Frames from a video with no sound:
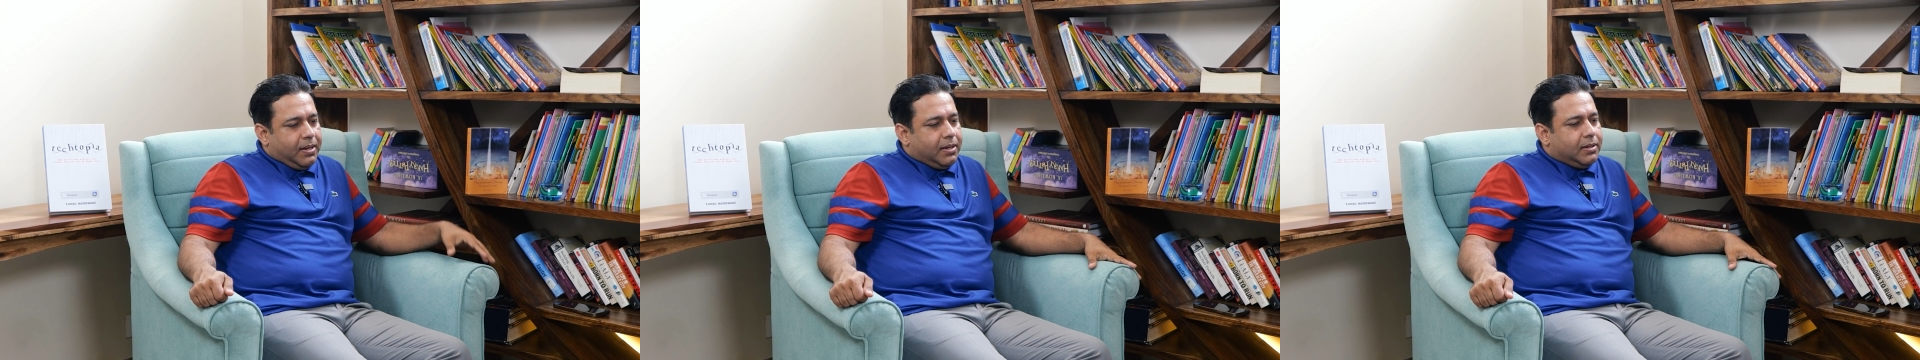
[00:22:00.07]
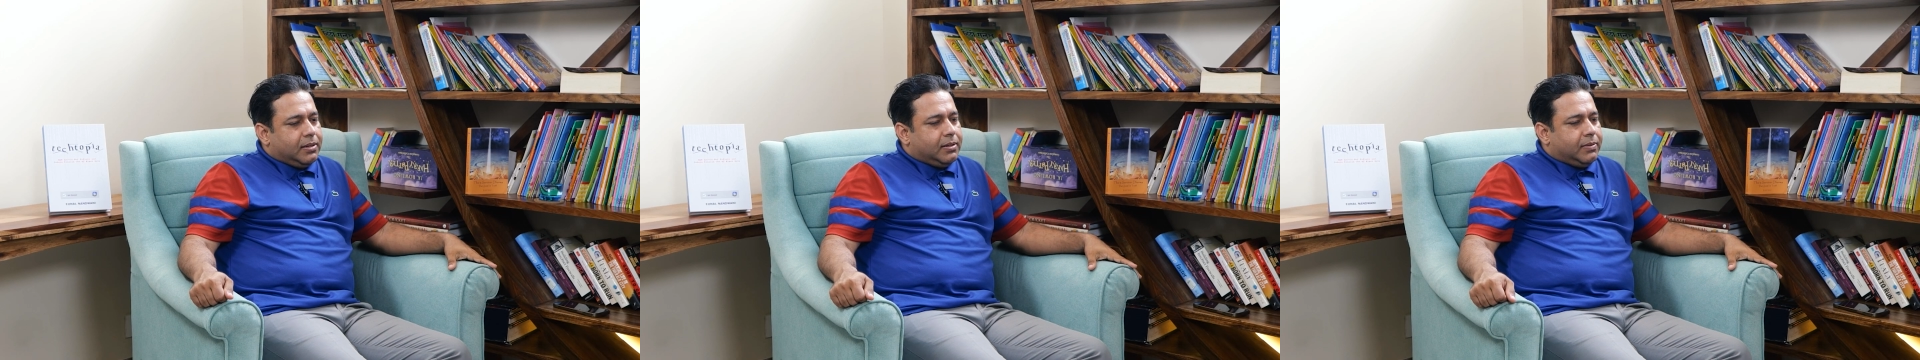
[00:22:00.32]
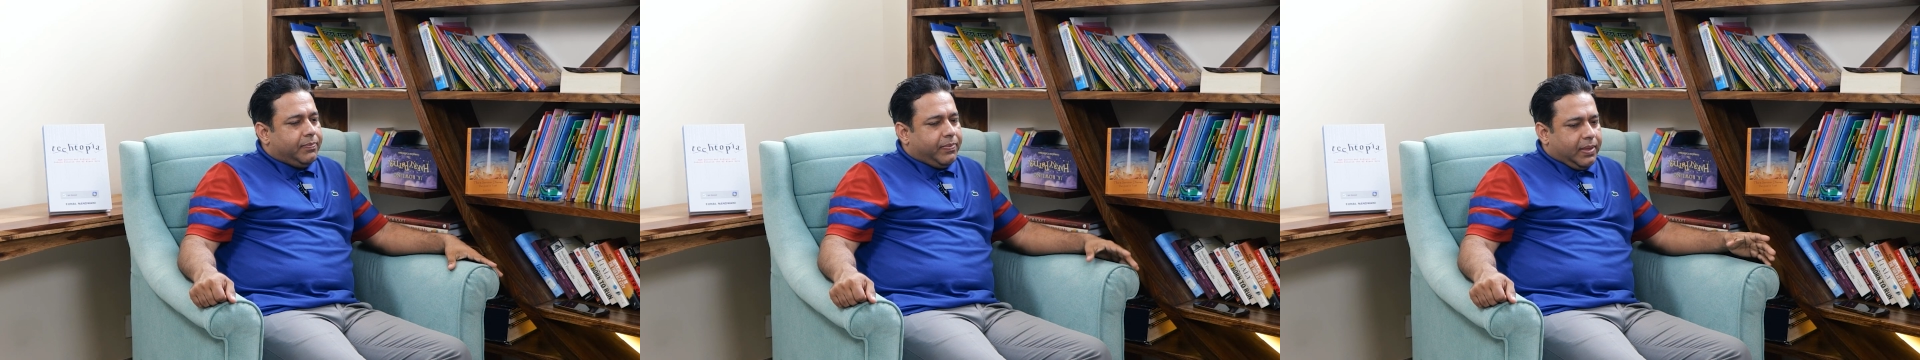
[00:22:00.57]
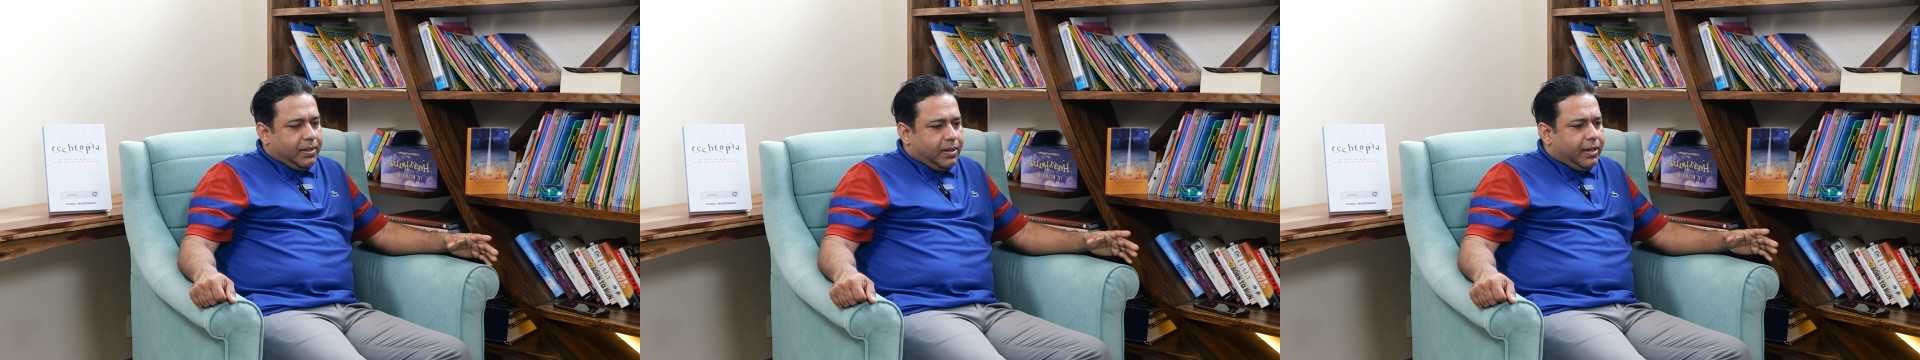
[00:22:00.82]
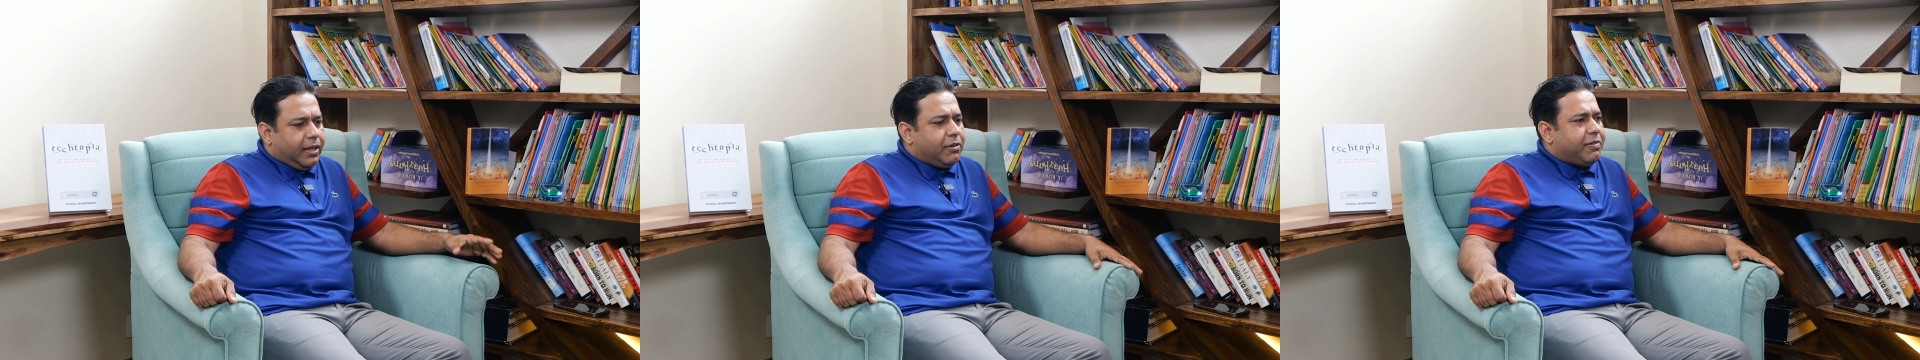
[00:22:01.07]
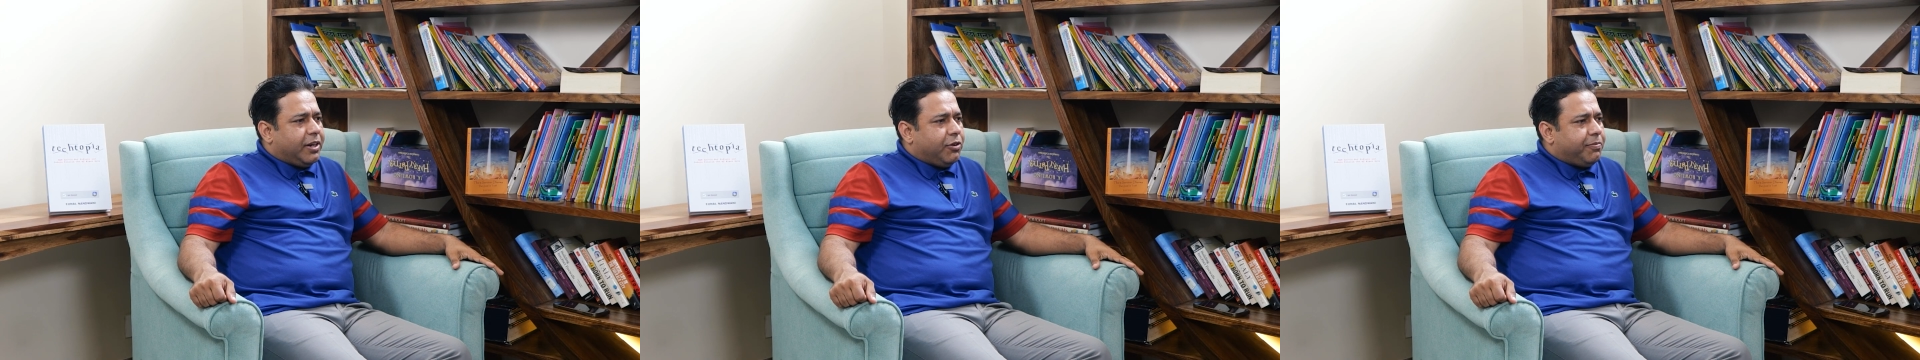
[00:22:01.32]
A dear
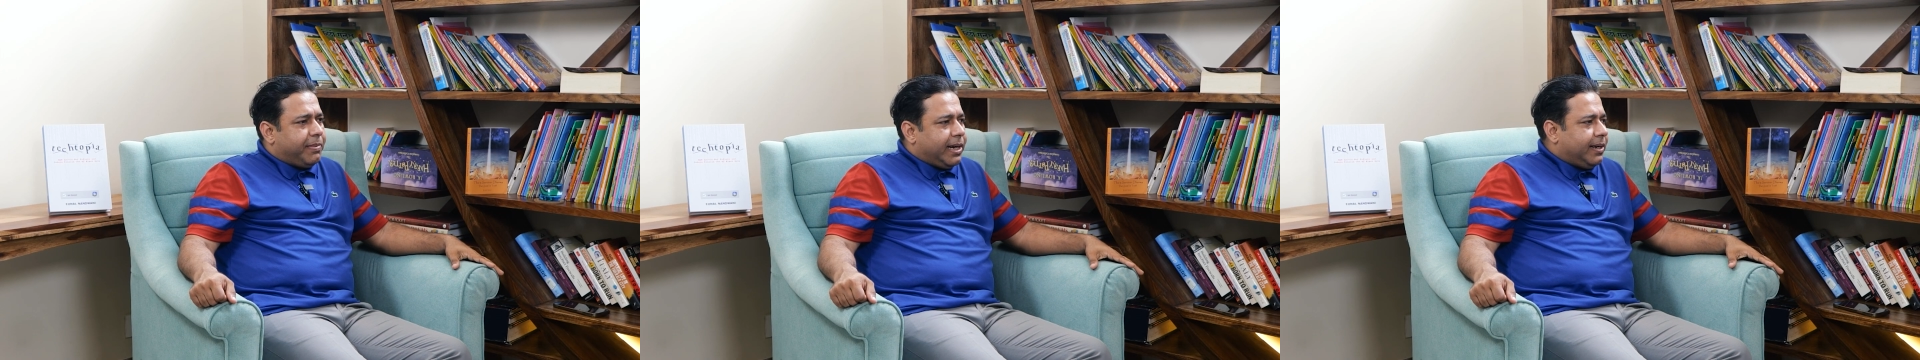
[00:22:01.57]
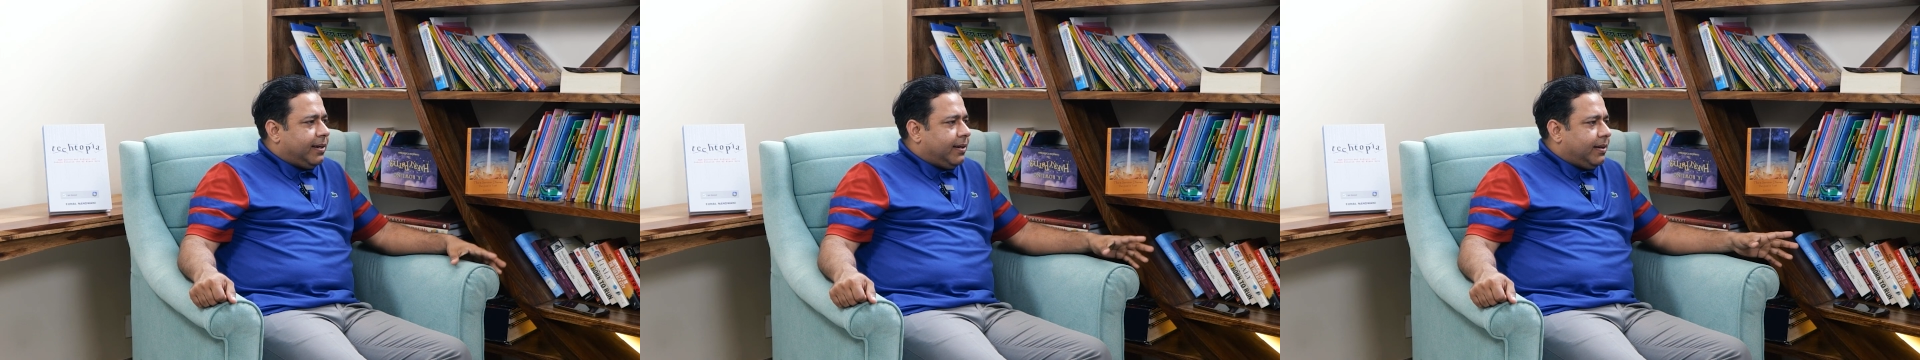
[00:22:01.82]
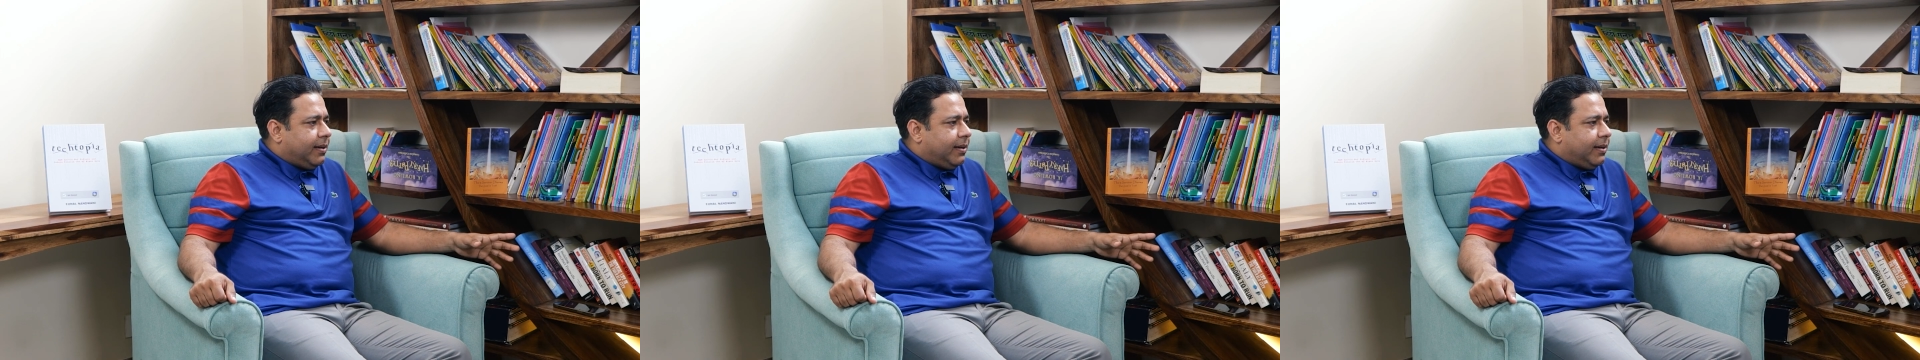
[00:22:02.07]
friend of mine